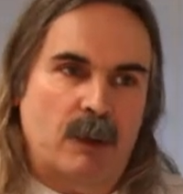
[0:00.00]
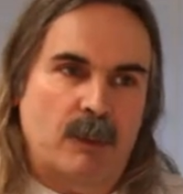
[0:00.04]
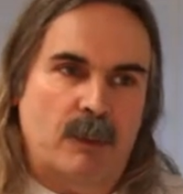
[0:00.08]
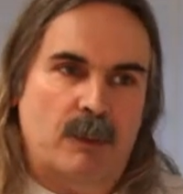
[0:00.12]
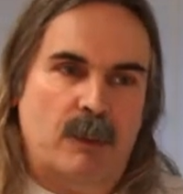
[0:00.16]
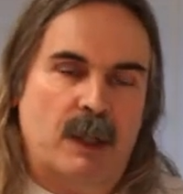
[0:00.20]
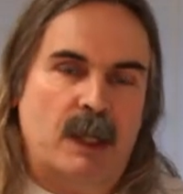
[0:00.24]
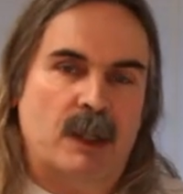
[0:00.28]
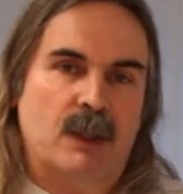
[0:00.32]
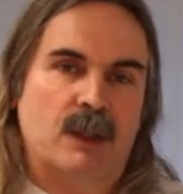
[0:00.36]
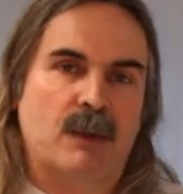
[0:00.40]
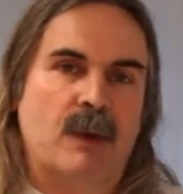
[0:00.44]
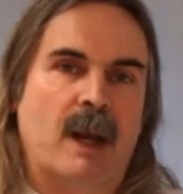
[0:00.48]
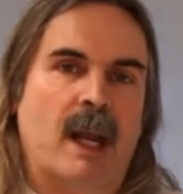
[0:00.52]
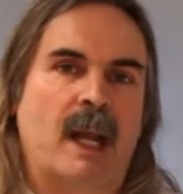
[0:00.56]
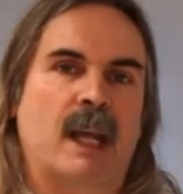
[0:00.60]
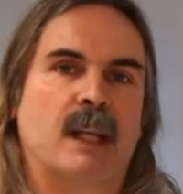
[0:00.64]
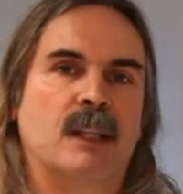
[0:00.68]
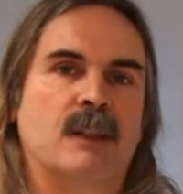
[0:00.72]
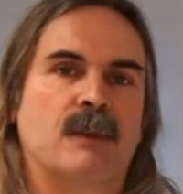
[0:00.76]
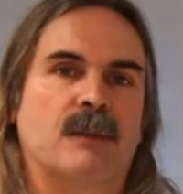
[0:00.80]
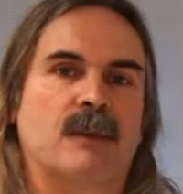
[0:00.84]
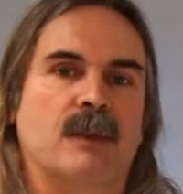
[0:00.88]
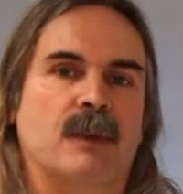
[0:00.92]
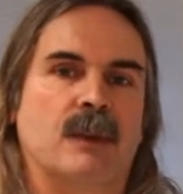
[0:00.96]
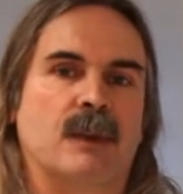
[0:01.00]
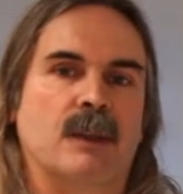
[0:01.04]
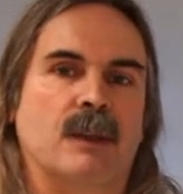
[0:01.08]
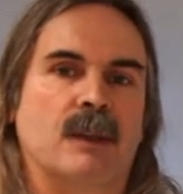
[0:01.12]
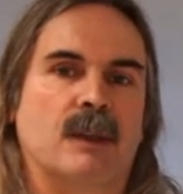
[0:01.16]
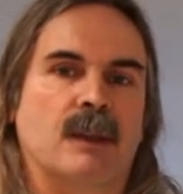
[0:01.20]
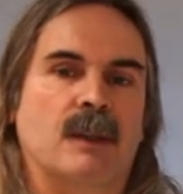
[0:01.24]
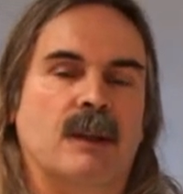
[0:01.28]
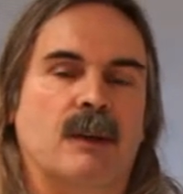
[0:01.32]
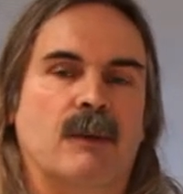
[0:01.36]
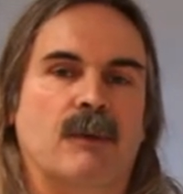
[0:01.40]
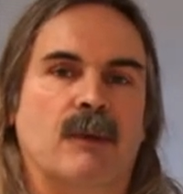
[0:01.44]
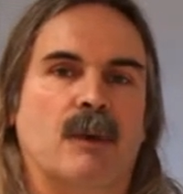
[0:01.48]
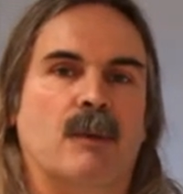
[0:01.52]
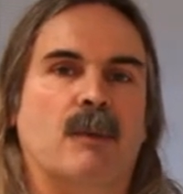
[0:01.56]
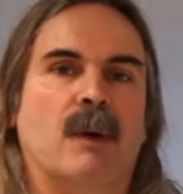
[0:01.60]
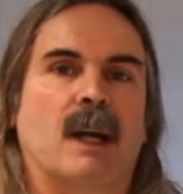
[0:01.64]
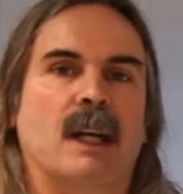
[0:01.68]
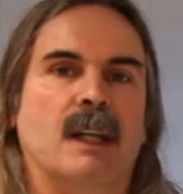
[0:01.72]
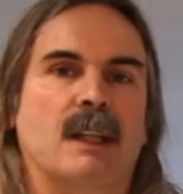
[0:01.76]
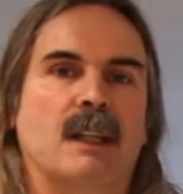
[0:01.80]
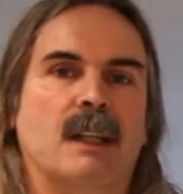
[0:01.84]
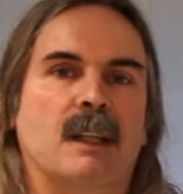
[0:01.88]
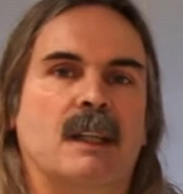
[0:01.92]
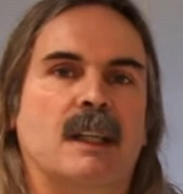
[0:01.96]
being transferred from
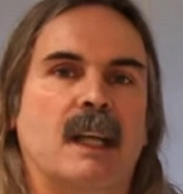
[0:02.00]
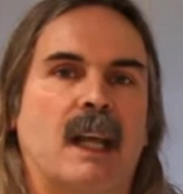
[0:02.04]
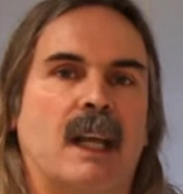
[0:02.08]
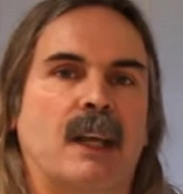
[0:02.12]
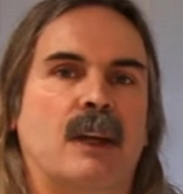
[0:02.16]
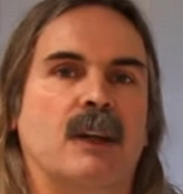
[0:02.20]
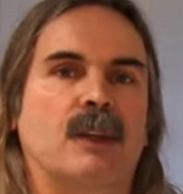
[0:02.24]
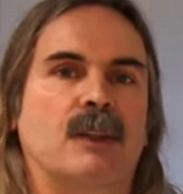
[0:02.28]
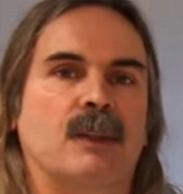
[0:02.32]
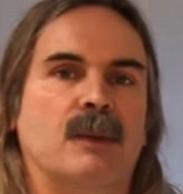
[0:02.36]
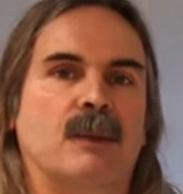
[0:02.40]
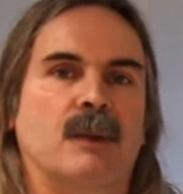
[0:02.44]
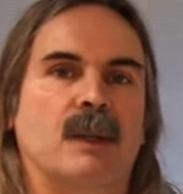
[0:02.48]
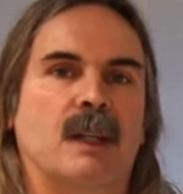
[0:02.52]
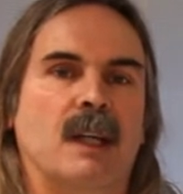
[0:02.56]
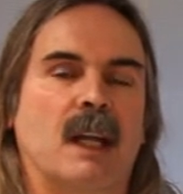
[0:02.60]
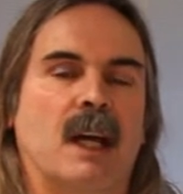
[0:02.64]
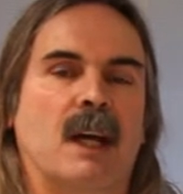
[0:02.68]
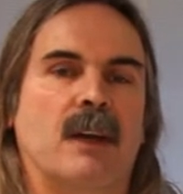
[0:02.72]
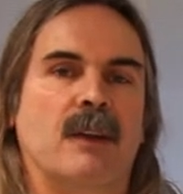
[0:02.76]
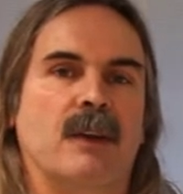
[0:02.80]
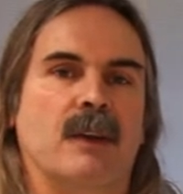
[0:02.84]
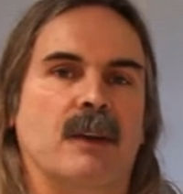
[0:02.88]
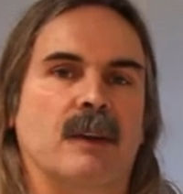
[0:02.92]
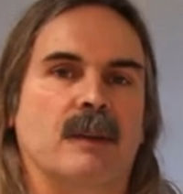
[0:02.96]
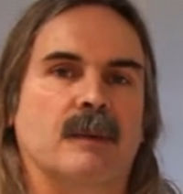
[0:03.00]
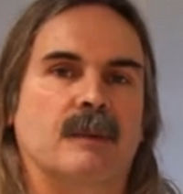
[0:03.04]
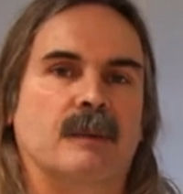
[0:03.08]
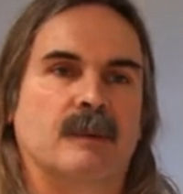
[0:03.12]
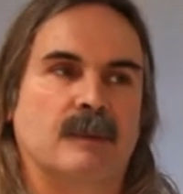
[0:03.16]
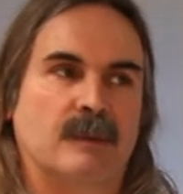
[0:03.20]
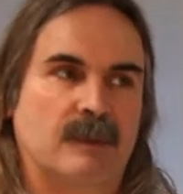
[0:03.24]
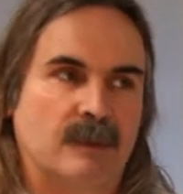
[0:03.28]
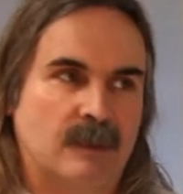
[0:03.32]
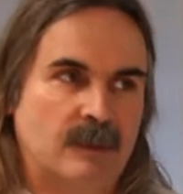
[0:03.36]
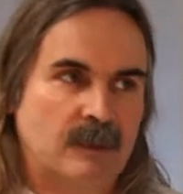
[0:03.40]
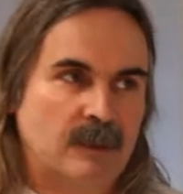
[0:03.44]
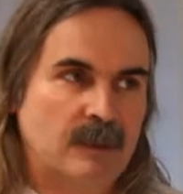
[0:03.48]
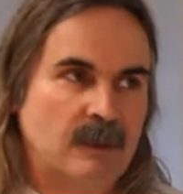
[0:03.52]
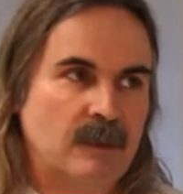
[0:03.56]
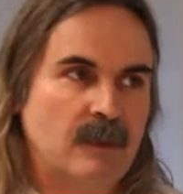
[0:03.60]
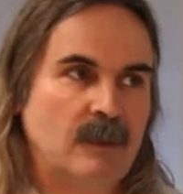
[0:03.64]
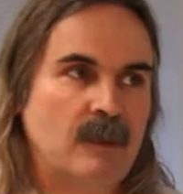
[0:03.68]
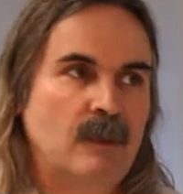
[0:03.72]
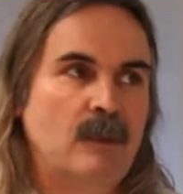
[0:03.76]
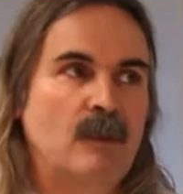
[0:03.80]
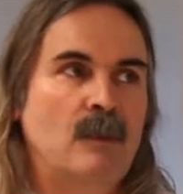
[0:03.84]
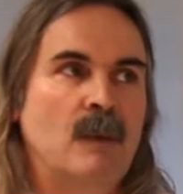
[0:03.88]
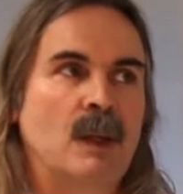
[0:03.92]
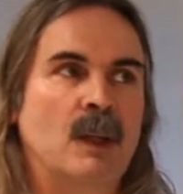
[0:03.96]
one container to another,
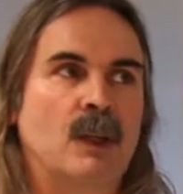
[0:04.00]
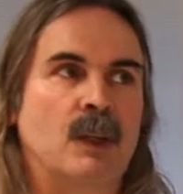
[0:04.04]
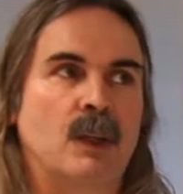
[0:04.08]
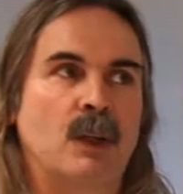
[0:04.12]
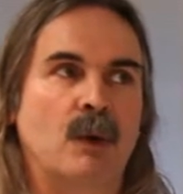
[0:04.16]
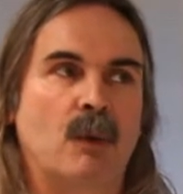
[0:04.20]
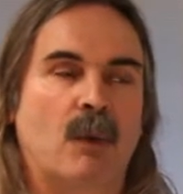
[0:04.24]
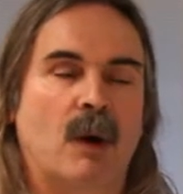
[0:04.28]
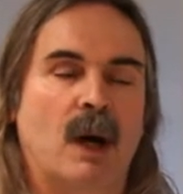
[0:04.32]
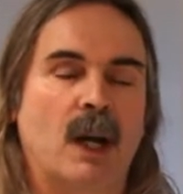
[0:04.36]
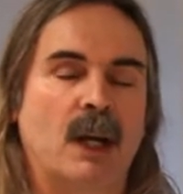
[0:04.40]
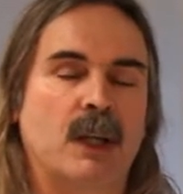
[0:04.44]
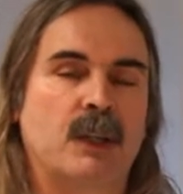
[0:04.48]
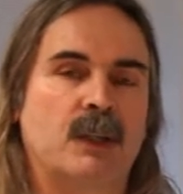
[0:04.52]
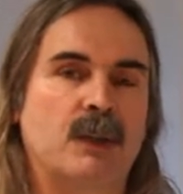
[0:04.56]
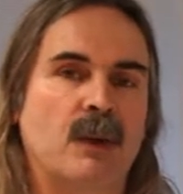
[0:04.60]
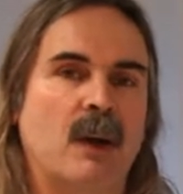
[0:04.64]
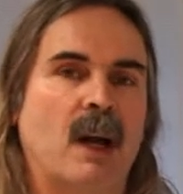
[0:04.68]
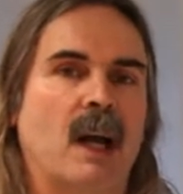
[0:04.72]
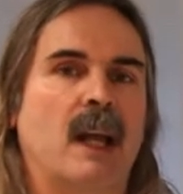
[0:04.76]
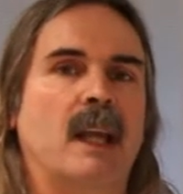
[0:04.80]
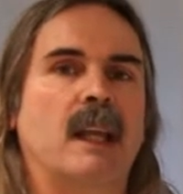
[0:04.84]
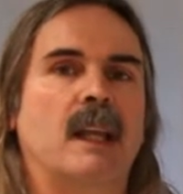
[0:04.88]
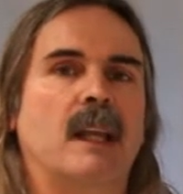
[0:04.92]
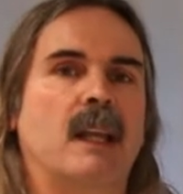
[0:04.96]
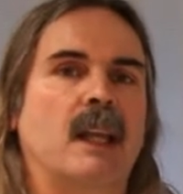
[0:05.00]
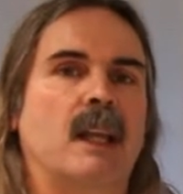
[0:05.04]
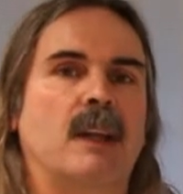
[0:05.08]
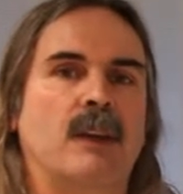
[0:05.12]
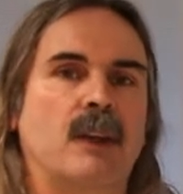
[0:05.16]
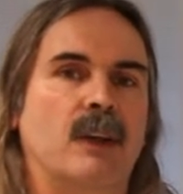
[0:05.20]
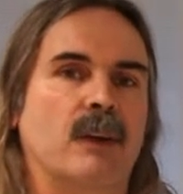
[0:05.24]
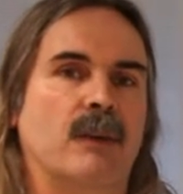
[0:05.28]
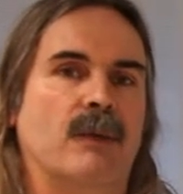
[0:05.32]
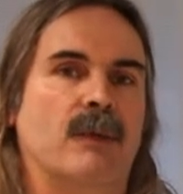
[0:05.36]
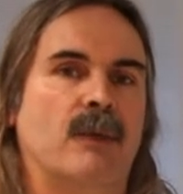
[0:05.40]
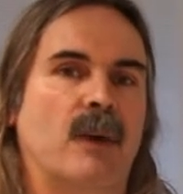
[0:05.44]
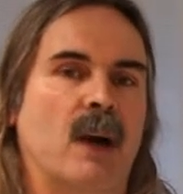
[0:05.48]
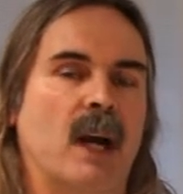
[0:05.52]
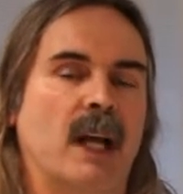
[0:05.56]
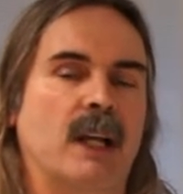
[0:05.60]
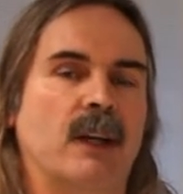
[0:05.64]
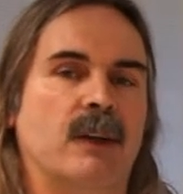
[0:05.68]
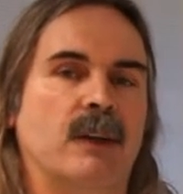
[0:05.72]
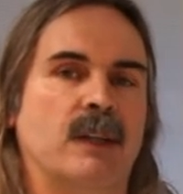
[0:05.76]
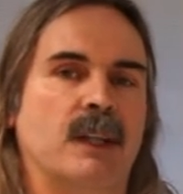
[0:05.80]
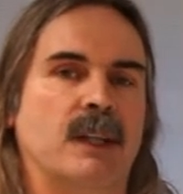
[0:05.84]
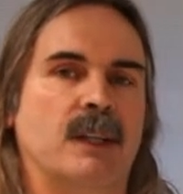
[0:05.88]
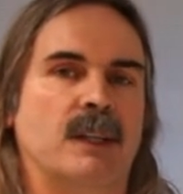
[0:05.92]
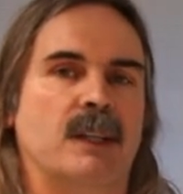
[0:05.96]
you want to try your final
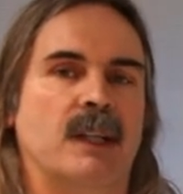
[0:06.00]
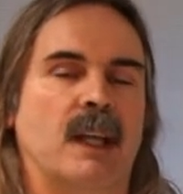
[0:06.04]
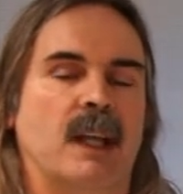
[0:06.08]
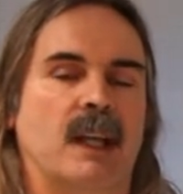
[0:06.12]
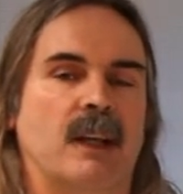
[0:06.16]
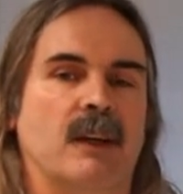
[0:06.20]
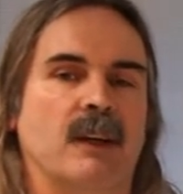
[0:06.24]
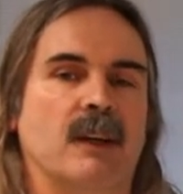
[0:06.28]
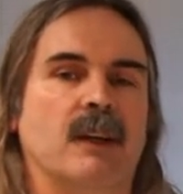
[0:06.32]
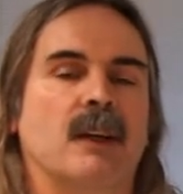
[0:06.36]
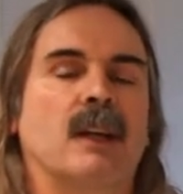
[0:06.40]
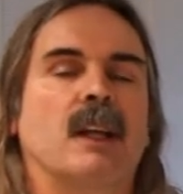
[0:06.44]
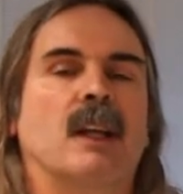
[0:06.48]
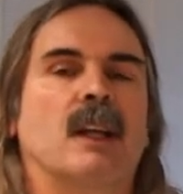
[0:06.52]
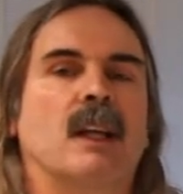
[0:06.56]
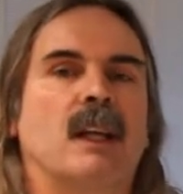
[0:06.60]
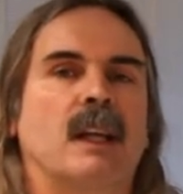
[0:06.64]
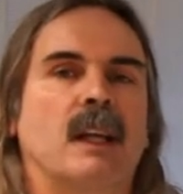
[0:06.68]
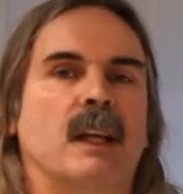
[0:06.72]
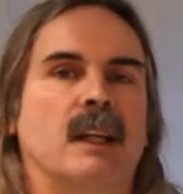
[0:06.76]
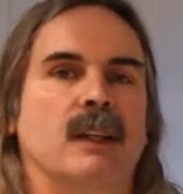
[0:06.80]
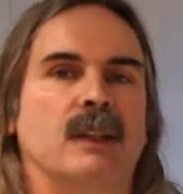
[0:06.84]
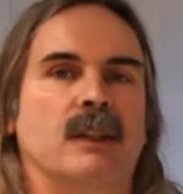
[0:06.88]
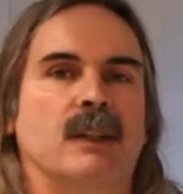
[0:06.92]
container is